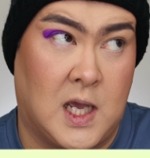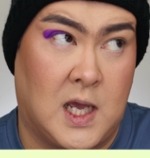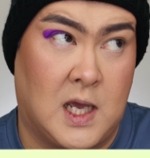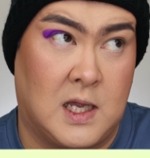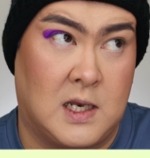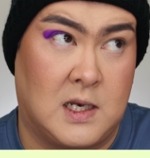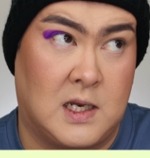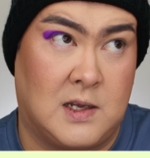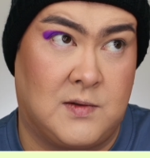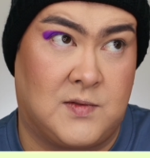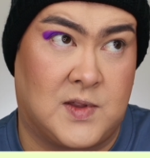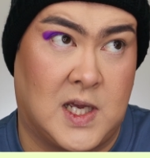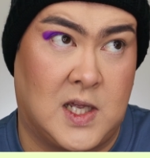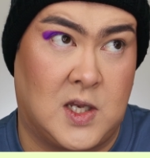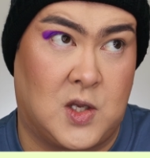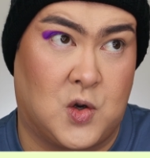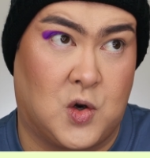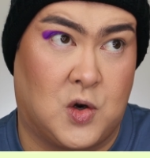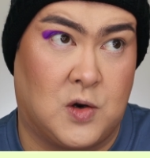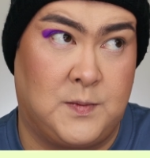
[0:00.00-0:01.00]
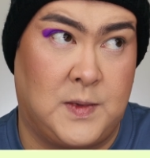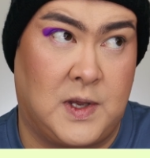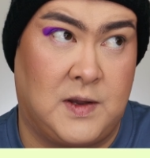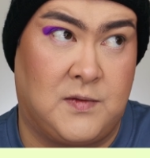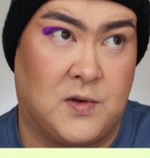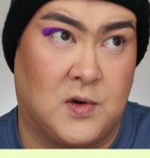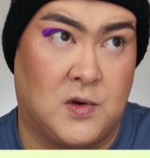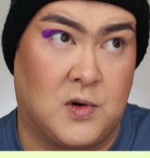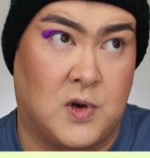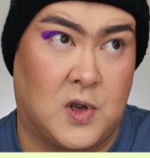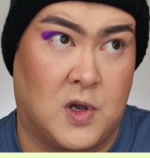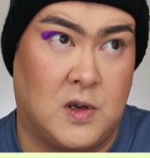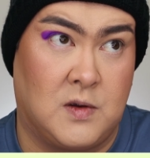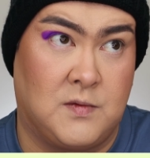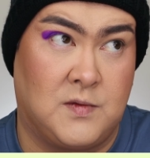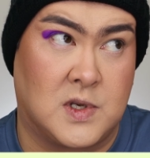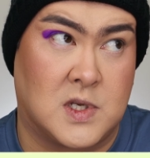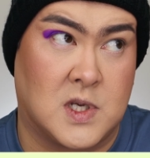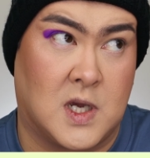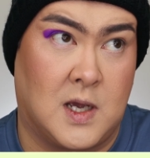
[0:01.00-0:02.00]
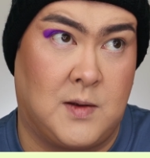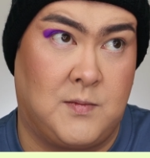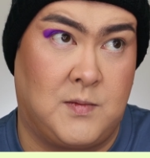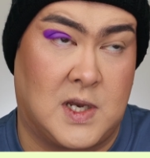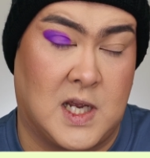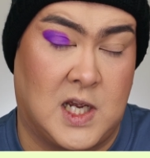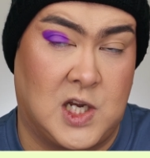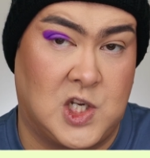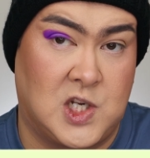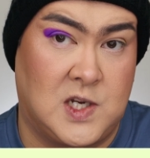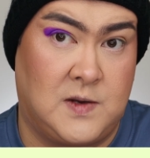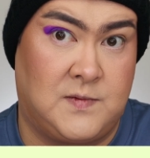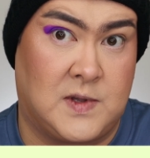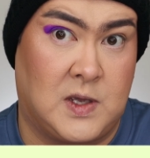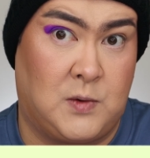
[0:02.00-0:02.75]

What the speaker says: and if they'd called me for an overtime day shift,